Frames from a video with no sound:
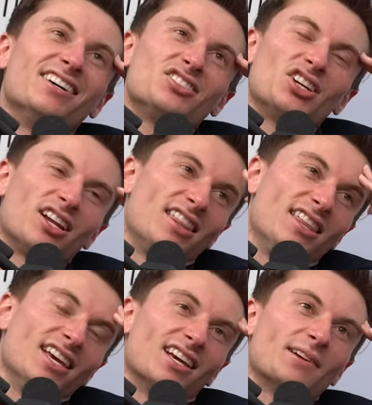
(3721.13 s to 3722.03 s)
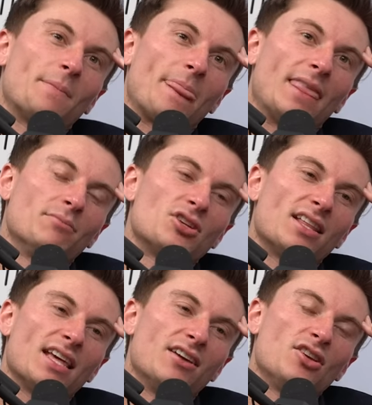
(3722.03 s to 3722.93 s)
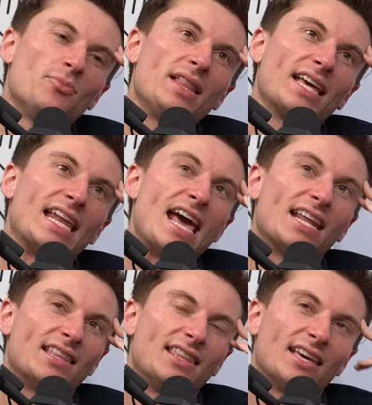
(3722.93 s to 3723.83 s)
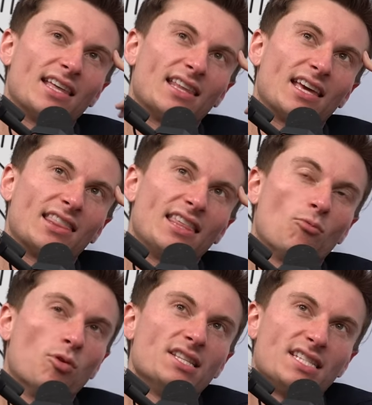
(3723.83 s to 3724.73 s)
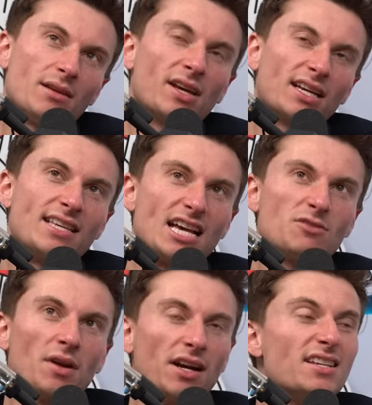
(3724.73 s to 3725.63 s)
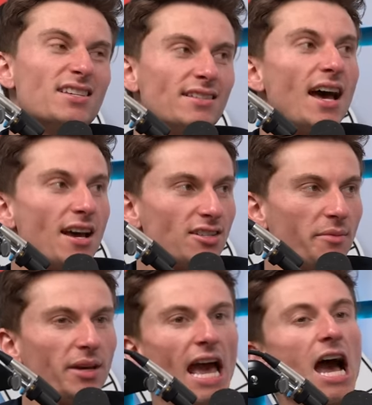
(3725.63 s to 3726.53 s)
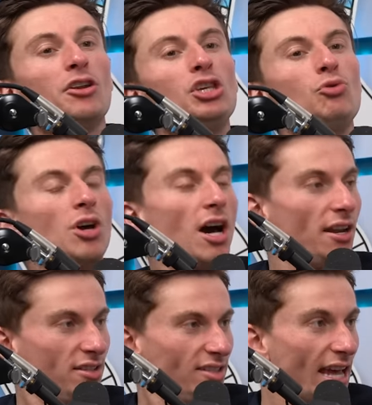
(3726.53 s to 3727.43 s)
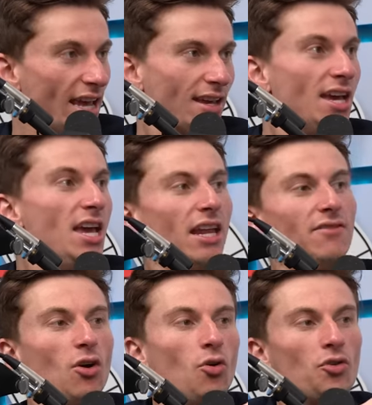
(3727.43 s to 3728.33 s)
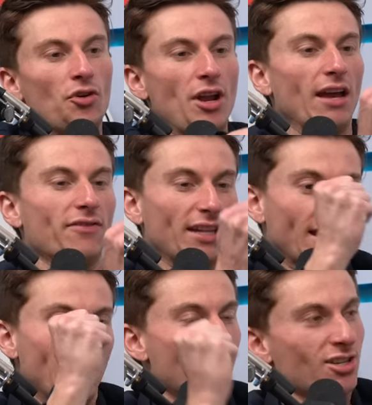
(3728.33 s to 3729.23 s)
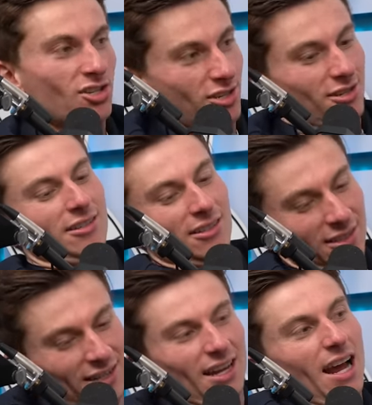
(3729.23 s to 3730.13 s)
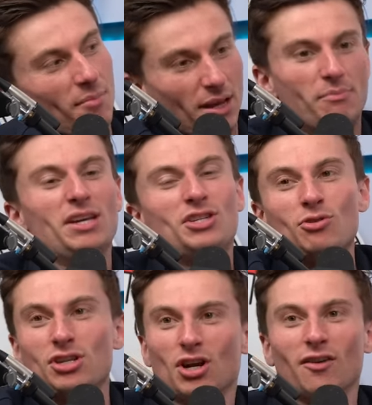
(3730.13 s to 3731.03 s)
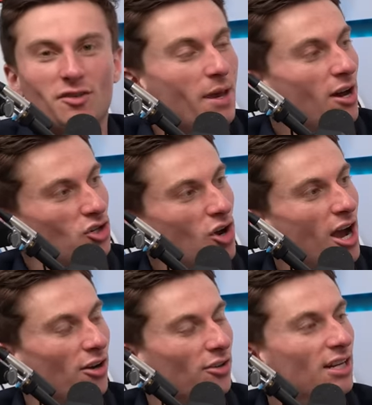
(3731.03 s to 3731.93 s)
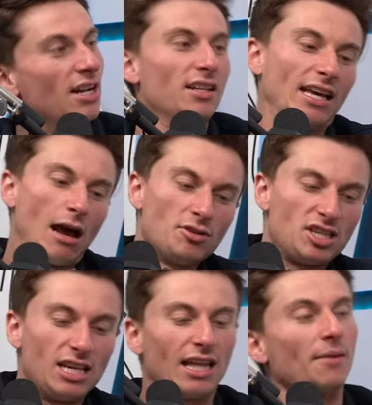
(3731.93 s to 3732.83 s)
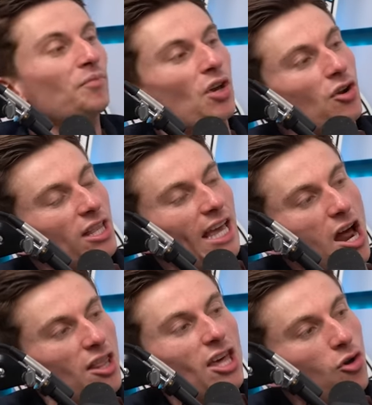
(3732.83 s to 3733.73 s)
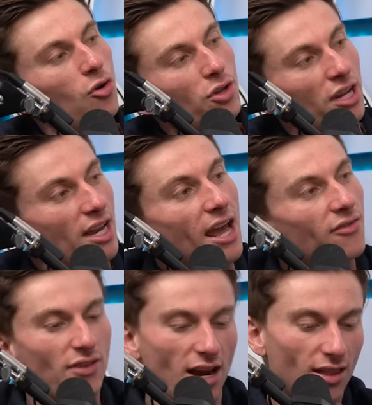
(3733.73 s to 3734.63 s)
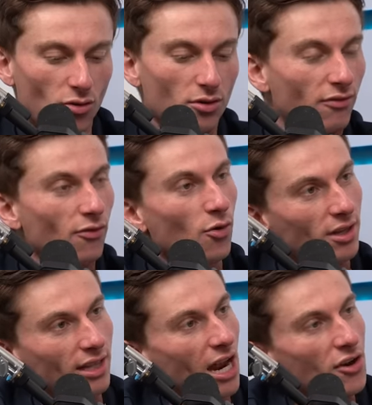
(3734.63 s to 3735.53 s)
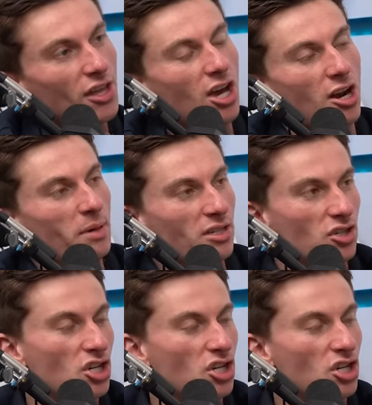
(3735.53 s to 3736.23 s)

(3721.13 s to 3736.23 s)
trying to think. I'm trying to. It'd be like an etiquette thing that like they wouldn't seem like a test, but it is a test. I'd be like, how do you cut a steak? And if they hold their knife like this, I'm like, biz, you deserve to be on trial. Like I would see like or, like how do they hold a knife? How do they like hold a, a, fork? Like how do they cut a piece of